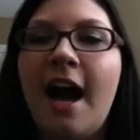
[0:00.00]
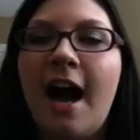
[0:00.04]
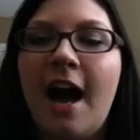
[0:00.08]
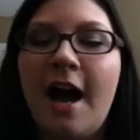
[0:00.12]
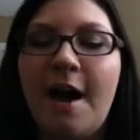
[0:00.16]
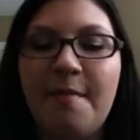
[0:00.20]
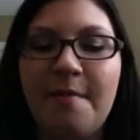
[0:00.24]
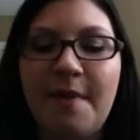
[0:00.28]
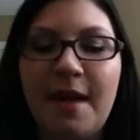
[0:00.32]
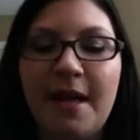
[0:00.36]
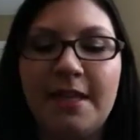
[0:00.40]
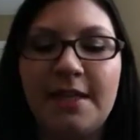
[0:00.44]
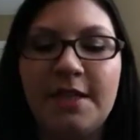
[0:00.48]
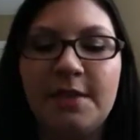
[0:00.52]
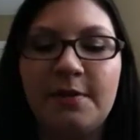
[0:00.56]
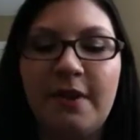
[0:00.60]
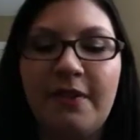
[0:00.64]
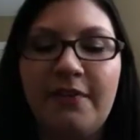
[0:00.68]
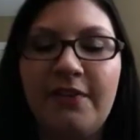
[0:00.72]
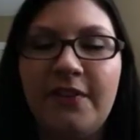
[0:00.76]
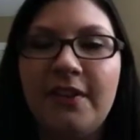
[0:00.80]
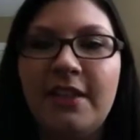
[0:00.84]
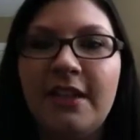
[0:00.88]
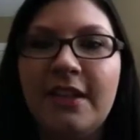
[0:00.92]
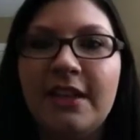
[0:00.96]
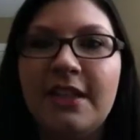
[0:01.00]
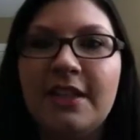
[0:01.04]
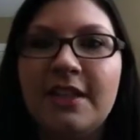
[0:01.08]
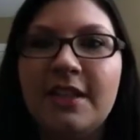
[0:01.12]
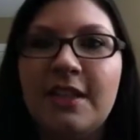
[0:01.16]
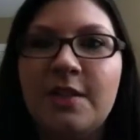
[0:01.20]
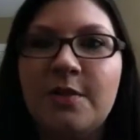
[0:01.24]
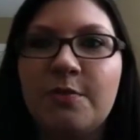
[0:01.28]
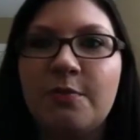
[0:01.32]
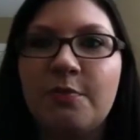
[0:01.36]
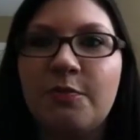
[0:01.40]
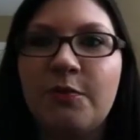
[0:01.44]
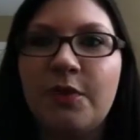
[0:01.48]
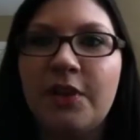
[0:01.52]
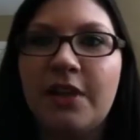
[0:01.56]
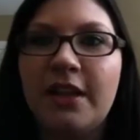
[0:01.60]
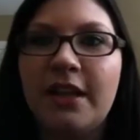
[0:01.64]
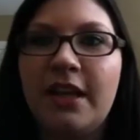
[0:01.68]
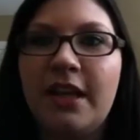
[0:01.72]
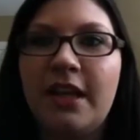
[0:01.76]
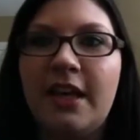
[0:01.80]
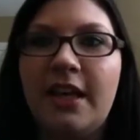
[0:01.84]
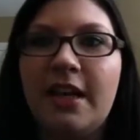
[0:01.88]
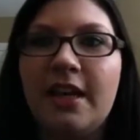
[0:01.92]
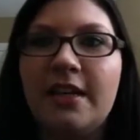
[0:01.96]
And so I feel like this is
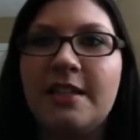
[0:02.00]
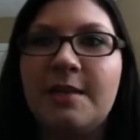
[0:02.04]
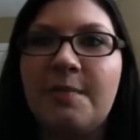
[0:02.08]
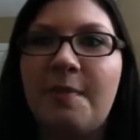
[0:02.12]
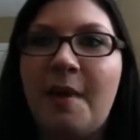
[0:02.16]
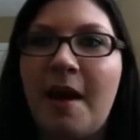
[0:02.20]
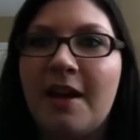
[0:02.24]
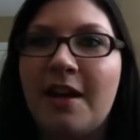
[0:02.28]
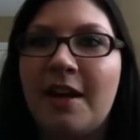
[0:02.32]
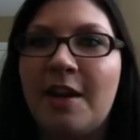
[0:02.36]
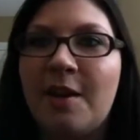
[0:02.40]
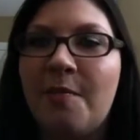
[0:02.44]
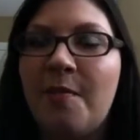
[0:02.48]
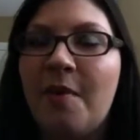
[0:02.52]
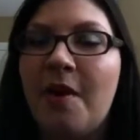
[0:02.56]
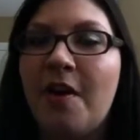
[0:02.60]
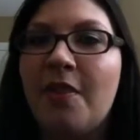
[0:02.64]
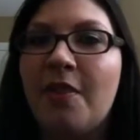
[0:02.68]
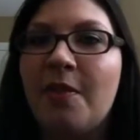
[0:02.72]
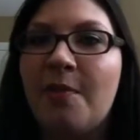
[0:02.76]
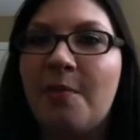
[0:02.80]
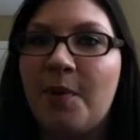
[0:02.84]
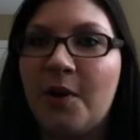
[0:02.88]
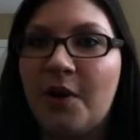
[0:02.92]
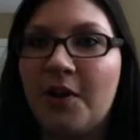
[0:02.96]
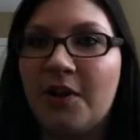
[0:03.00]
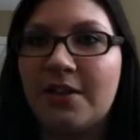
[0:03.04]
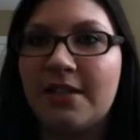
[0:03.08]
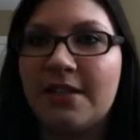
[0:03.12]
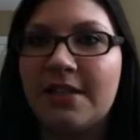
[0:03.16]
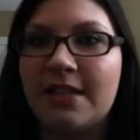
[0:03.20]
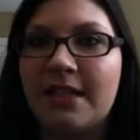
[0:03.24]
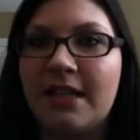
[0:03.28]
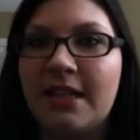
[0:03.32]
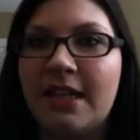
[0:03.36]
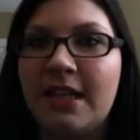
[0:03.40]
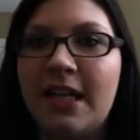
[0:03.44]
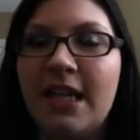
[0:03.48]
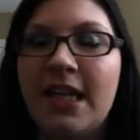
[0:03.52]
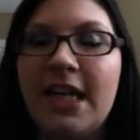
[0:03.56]
really dependent upon the person,